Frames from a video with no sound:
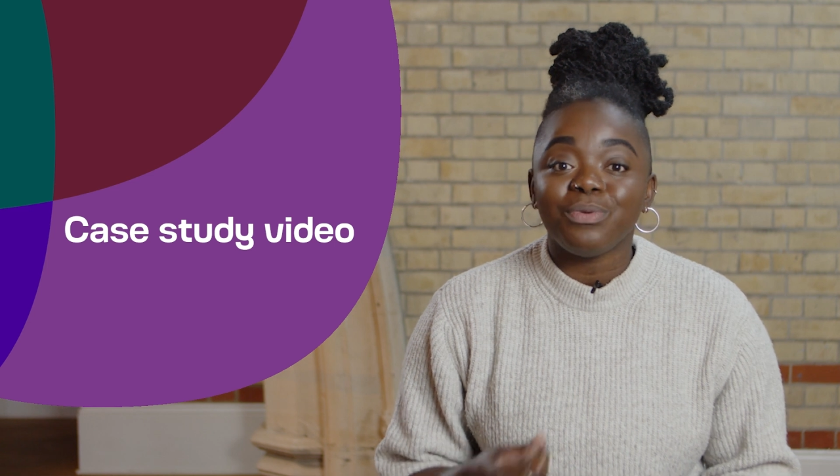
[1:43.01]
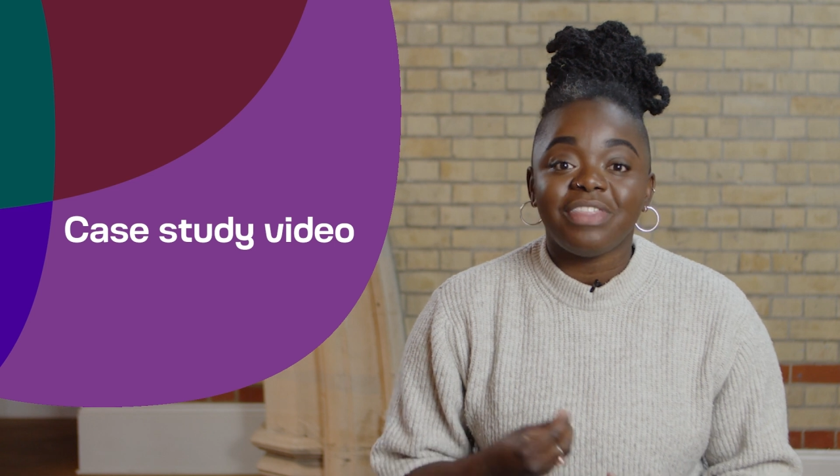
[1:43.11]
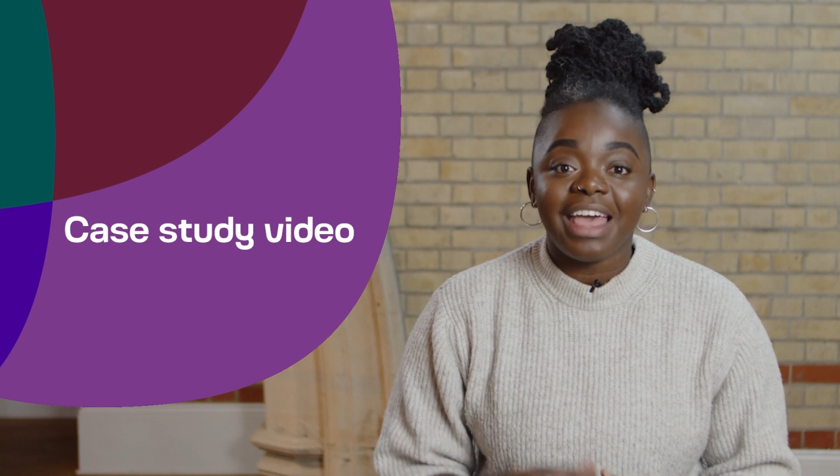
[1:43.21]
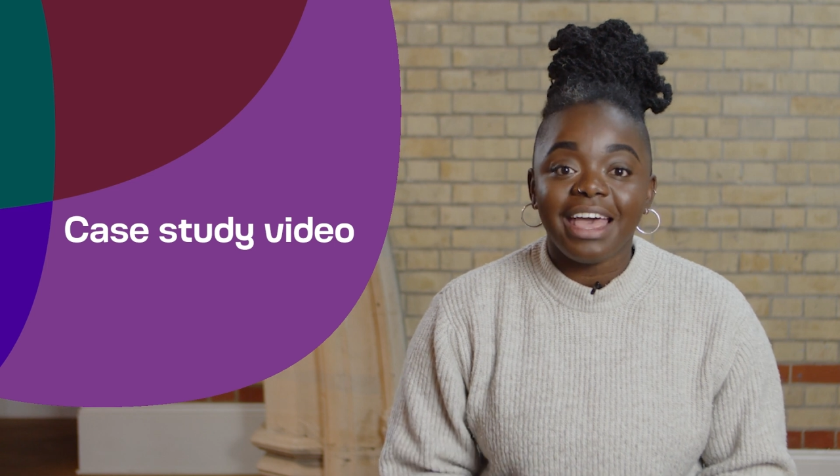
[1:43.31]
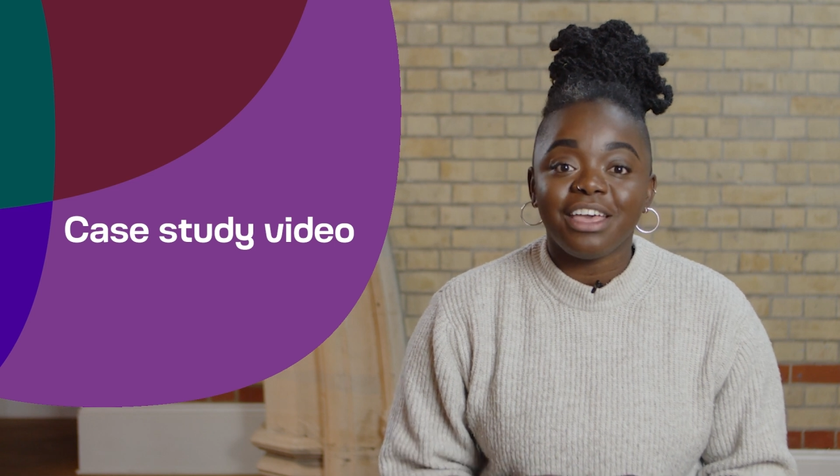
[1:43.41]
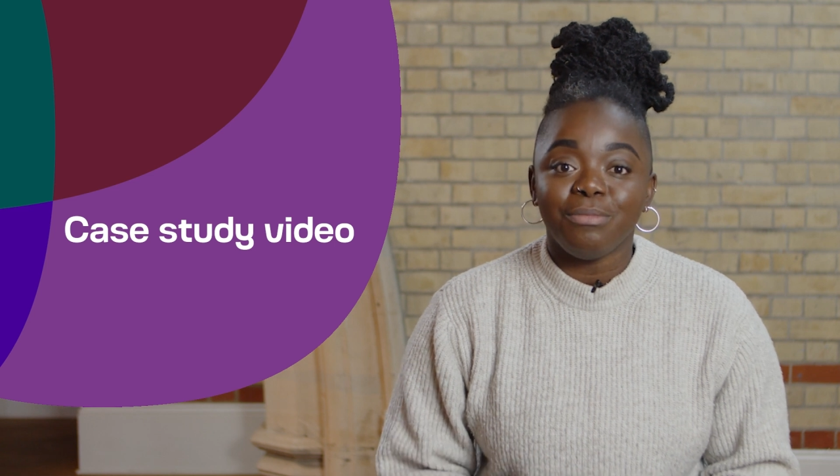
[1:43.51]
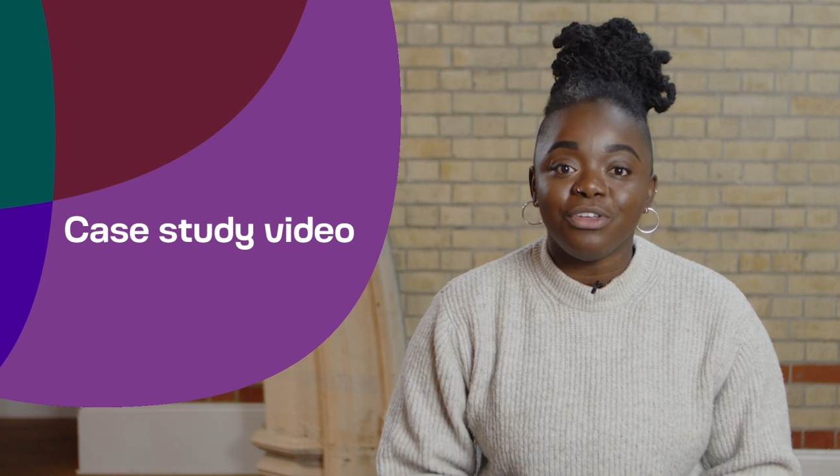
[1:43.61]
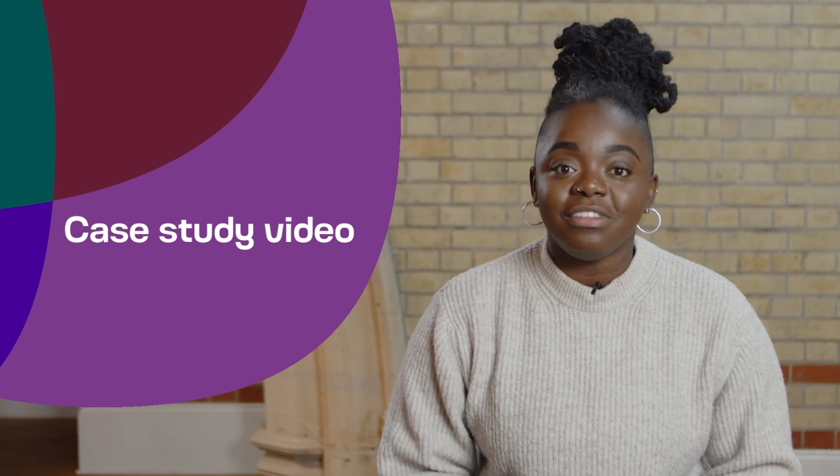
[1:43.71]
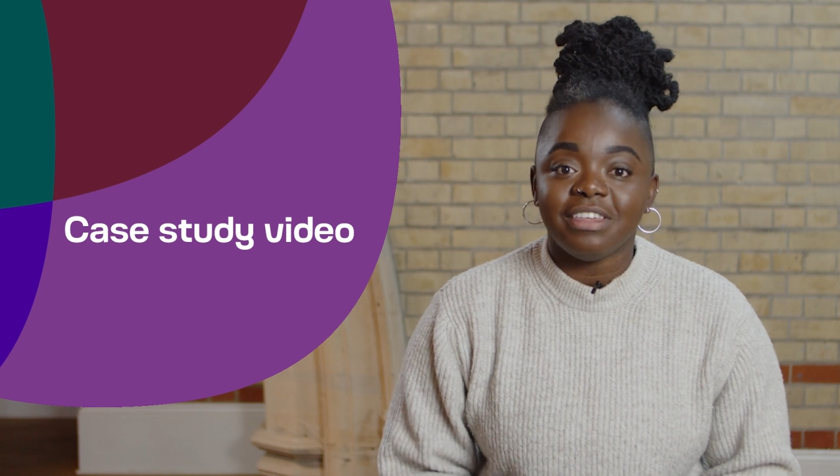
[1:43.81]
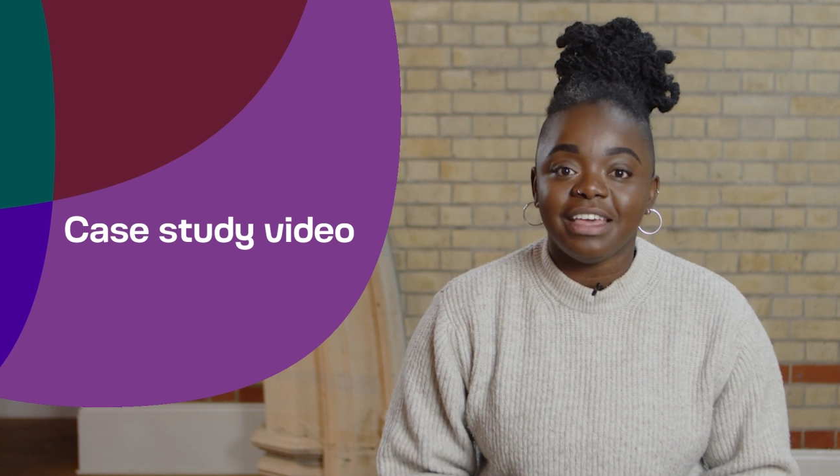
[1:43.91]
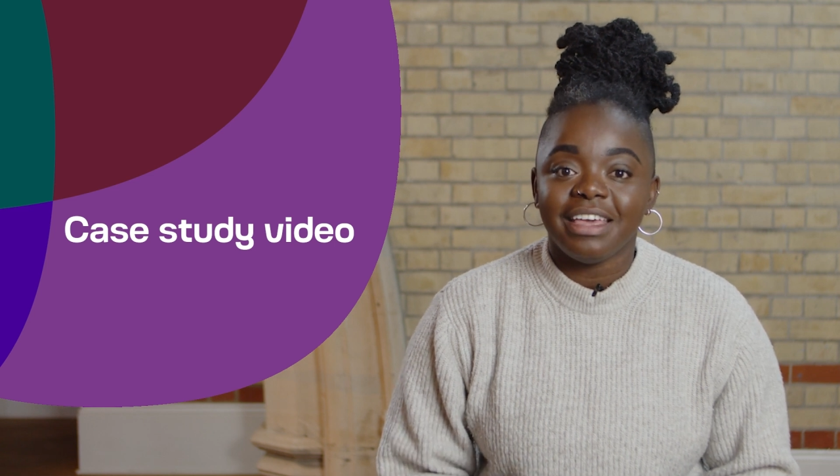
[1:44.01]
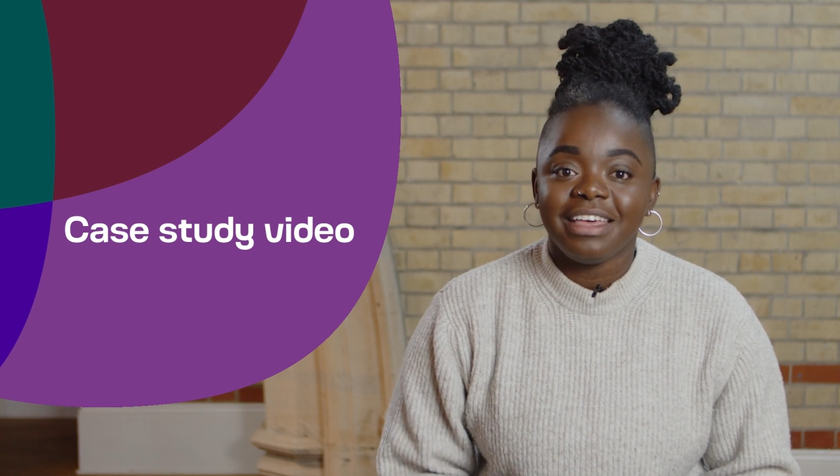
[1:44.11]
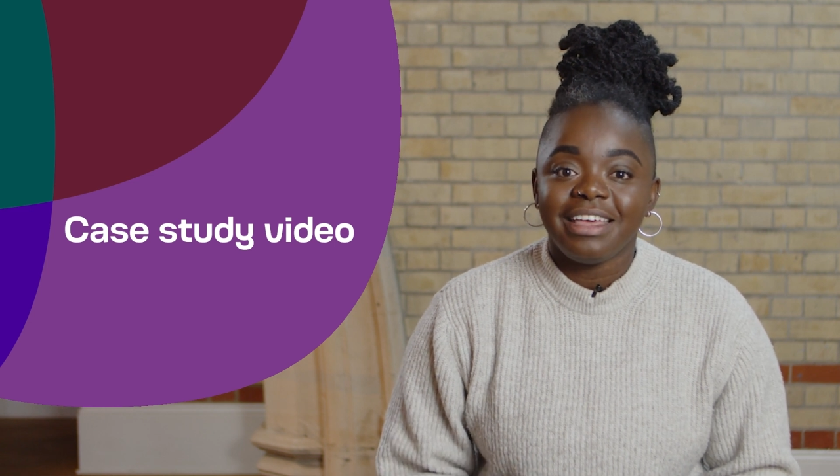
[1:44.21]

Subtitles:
with their community